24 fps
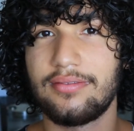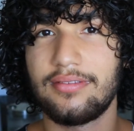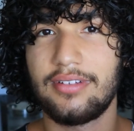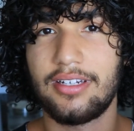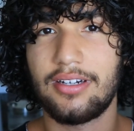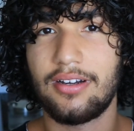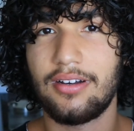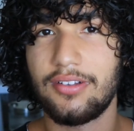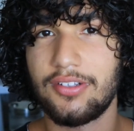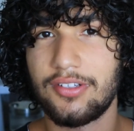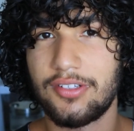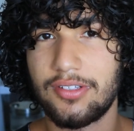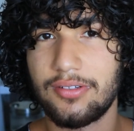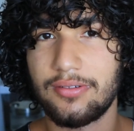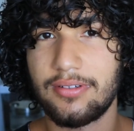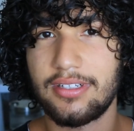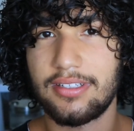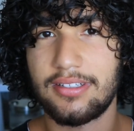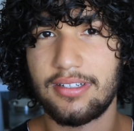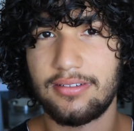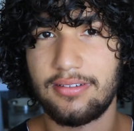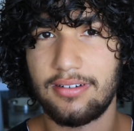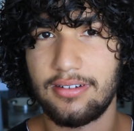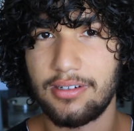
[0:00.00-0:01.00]
And all the
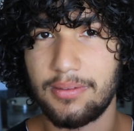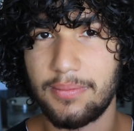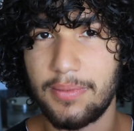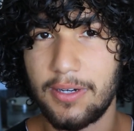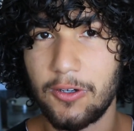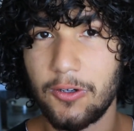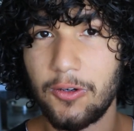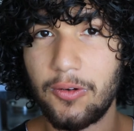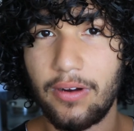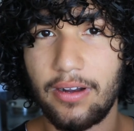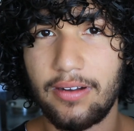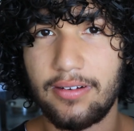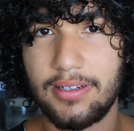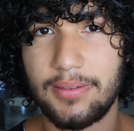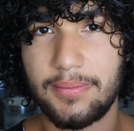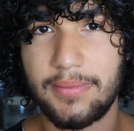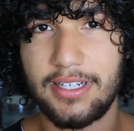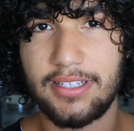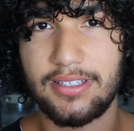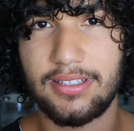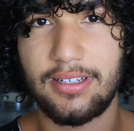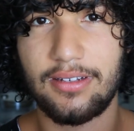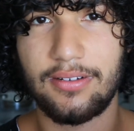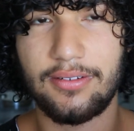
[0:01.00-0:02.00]
stories I talk about grounding
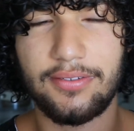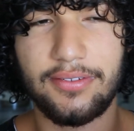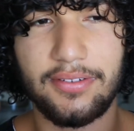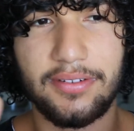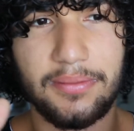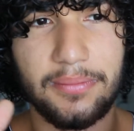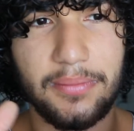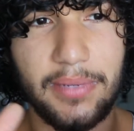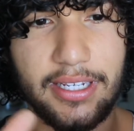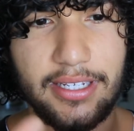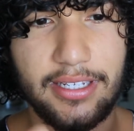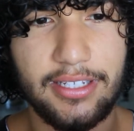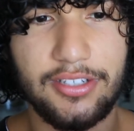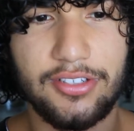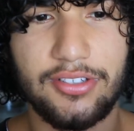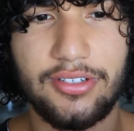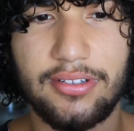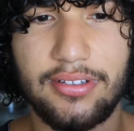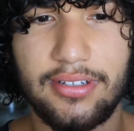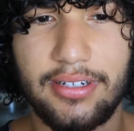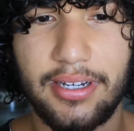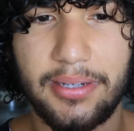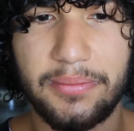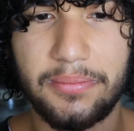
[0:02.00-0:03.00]
myself and making
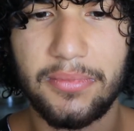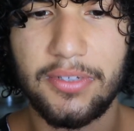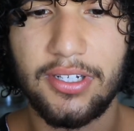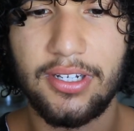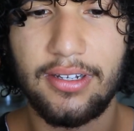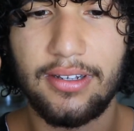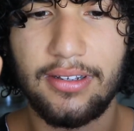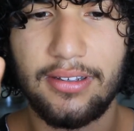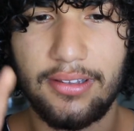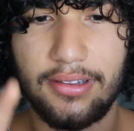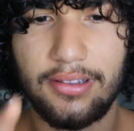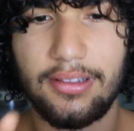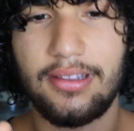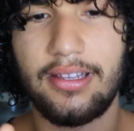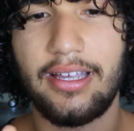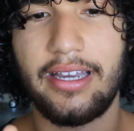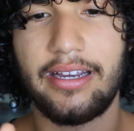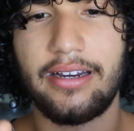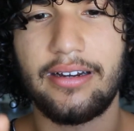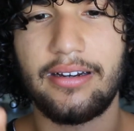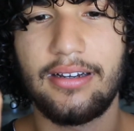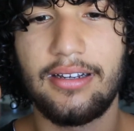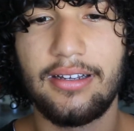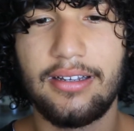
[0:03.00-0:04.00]
sure that I'm
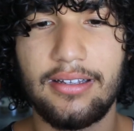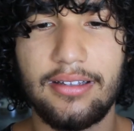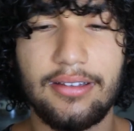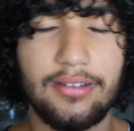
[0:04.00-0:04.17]
there.